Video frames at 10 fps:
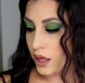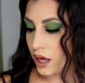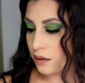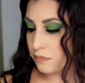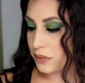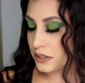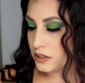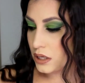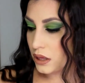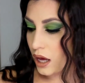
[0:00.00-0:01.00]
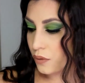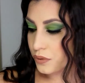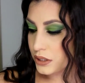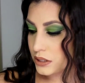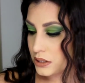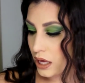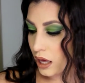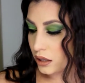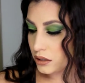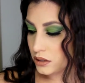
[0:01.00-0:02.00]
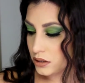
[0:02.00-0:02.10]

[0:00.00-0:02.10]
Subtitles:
And mixing that with sand.